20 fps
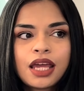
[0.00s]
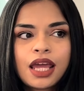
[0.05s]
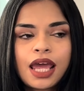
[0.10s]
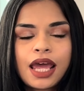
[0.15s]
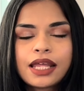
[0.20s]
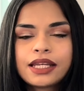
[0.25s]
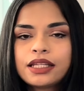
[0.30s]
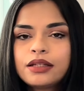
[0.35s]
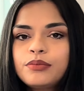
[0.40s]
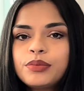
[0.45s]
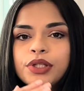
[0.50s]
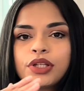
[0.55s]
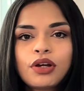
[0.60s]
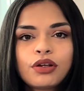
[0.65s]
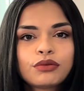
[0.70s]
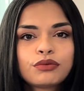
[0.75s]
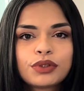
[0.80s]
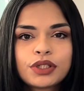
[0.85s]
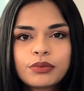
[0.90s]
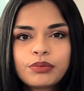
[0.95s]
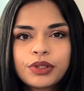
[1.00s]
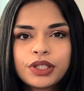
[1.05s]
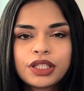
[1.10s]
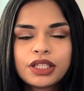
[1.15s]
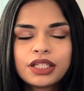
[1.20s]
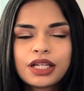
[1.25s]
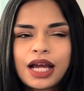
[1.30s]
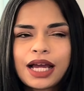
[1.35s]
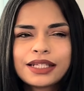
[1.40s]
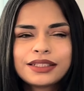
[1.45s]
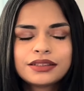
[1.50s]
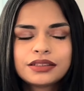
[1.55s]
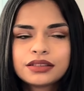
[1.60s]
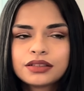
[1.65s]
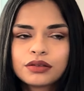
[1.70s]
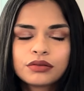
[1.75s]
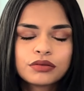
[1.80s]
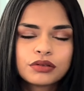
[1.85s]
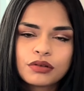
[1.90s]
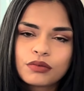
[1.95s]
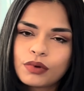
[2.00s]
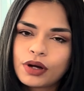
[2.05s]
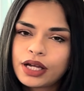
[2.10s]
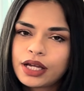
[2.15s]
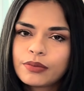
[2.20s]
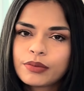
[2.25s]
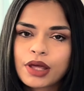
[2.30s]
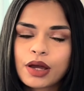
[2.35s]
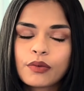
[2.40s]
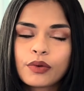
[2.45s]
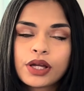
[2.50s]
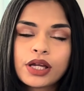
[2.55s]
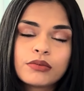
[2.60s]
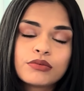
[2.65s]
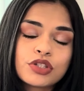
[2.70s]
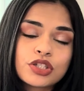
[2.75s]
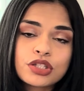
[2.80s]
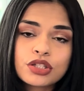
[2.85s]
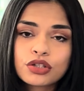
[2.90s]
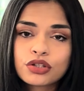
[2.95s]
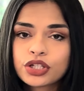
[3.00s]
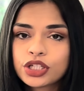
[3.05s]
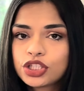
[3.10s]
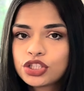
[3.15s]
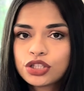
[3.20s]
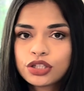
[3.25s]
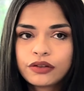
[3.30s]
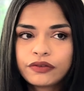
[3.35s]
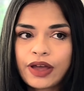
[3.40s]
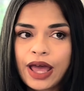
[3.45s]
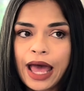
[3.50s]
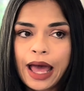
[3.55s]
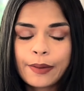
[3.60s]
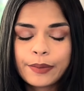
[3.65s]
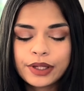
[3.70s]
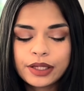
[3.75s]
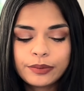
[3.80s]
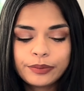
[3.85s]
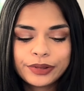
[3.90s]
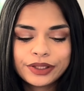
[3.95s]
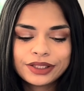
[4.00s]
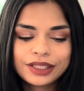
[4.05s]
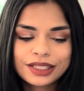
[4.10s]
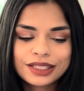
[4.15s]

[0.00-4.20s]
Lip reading: and it'd be on repeat. I don't know why I'm that way. I'm just a creature of habit, but